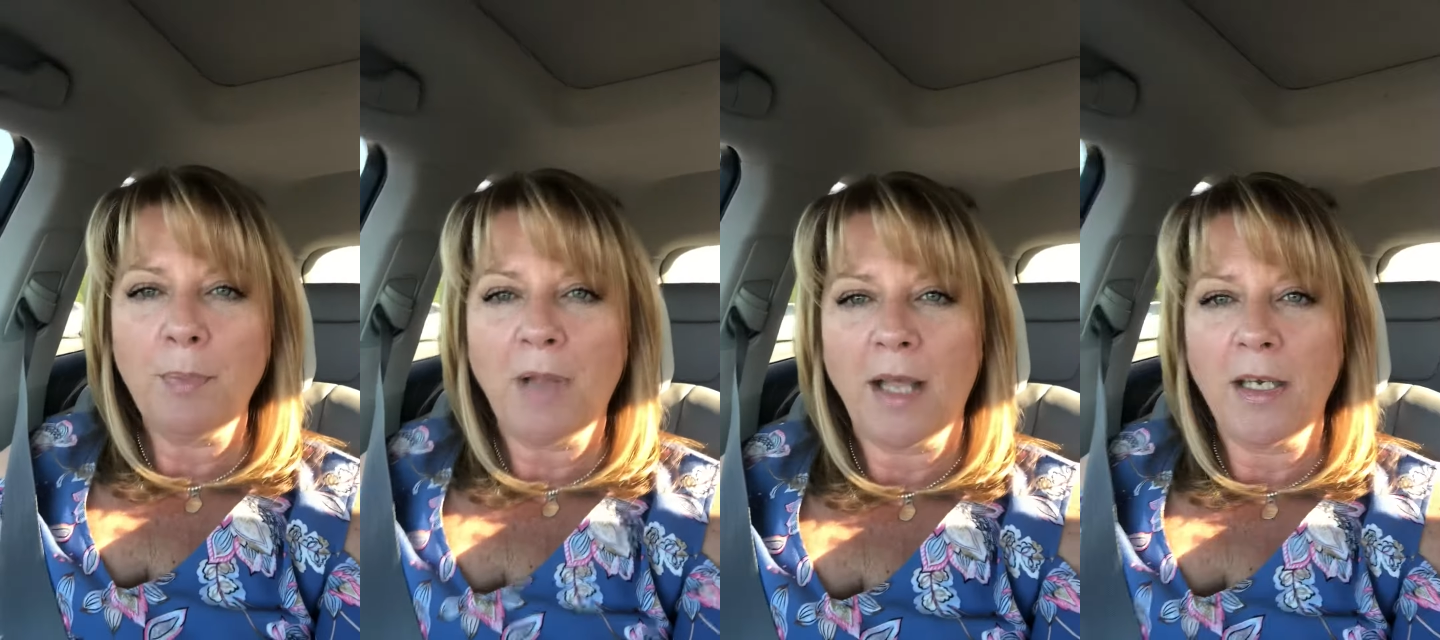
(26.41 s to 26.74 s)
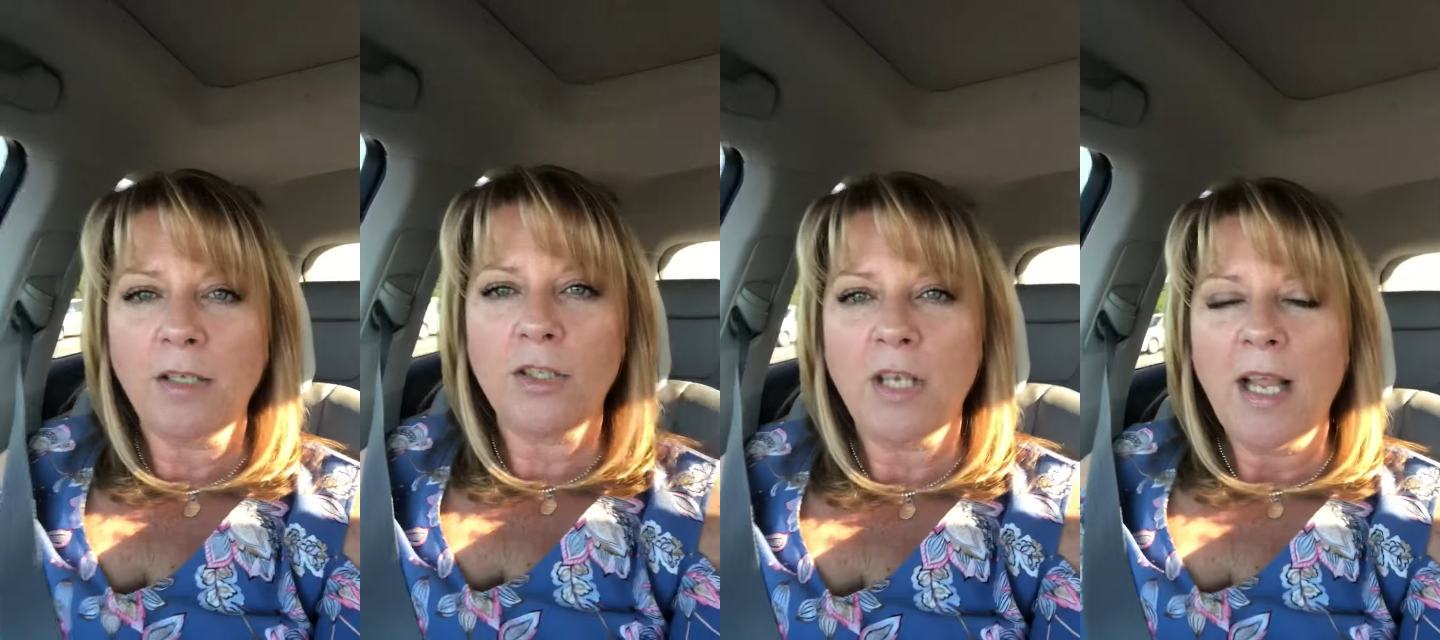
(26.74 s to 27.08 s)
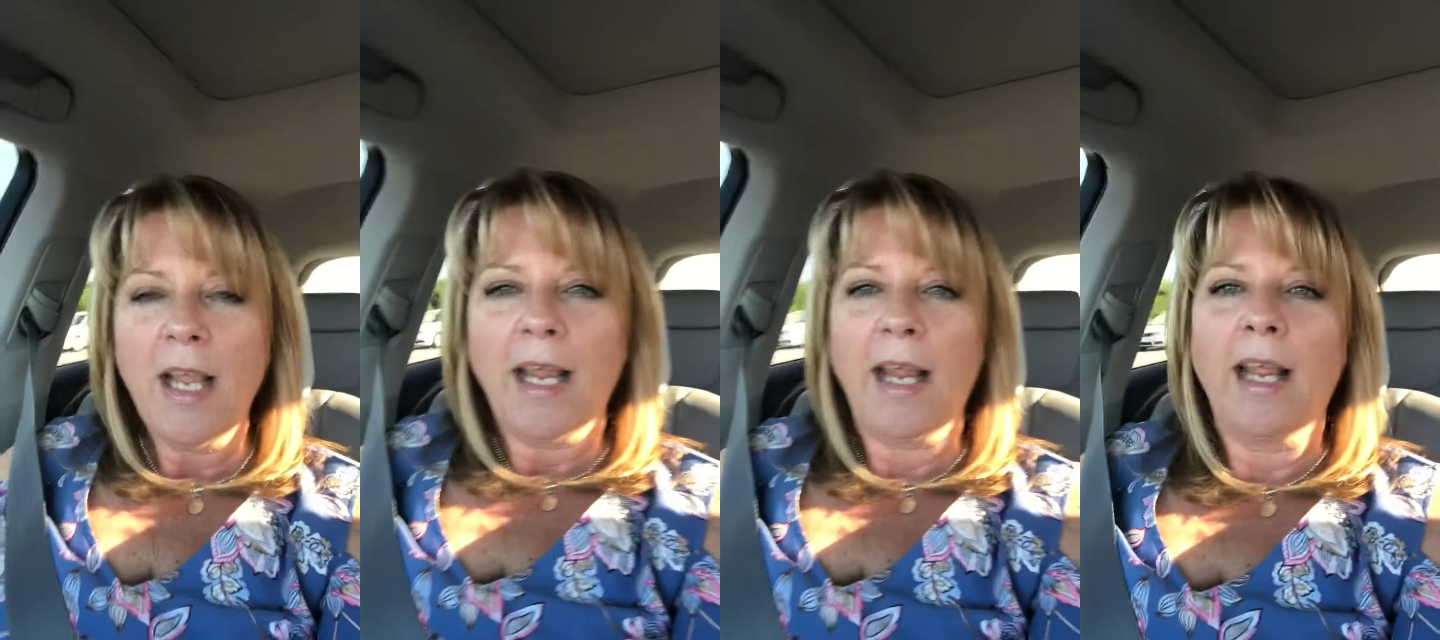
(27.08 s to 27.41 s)
Replenish
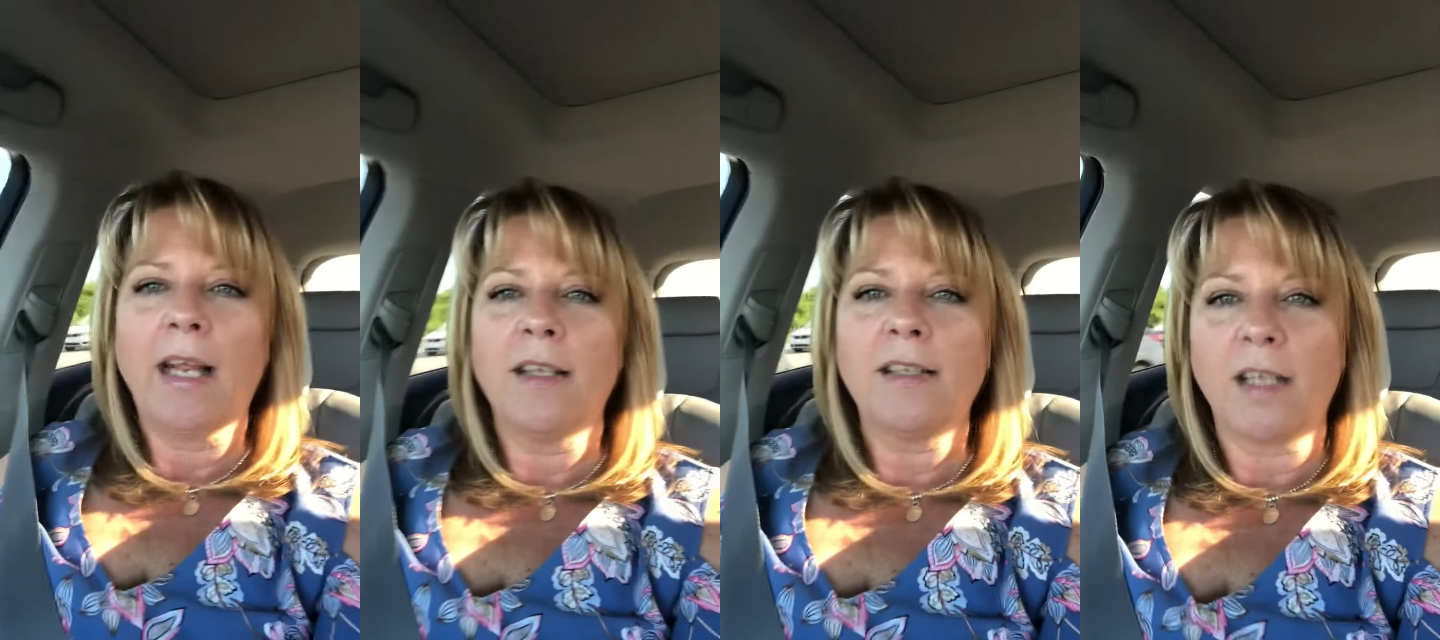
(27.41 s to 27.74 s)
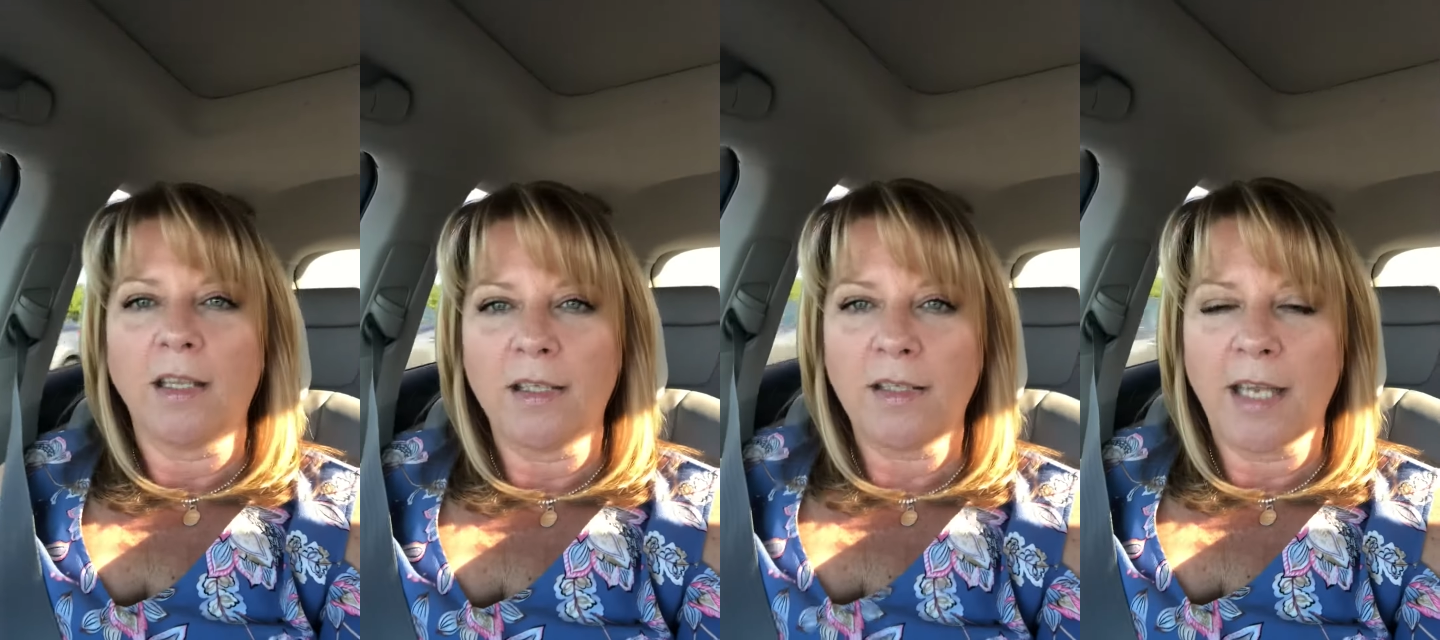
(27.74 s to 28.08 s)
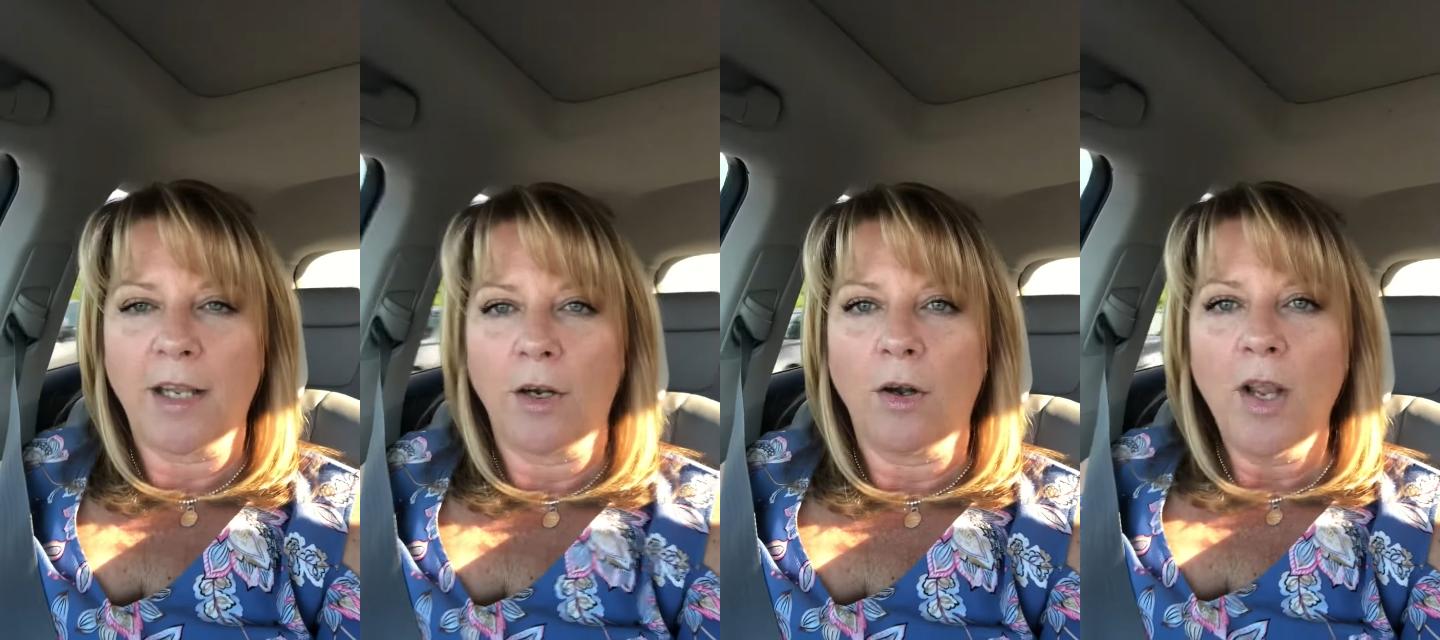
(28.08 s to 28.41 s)
and the Sunless
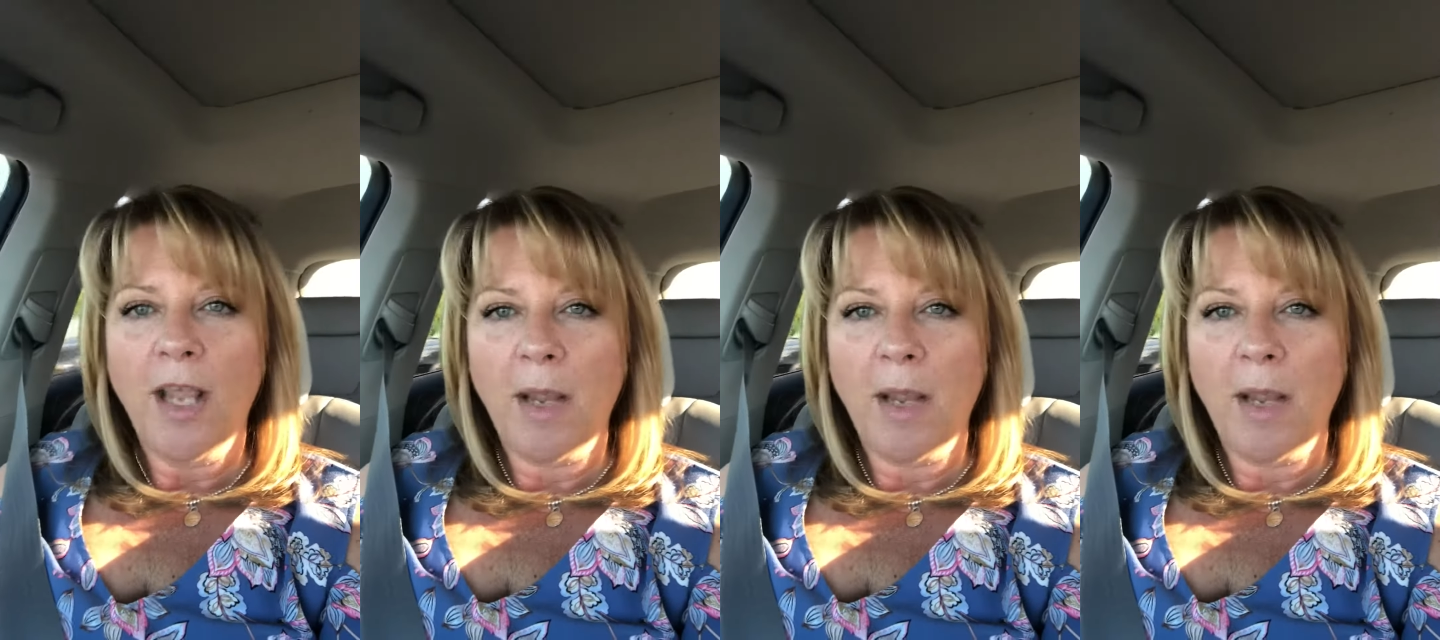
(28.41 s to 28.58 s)
Tanner.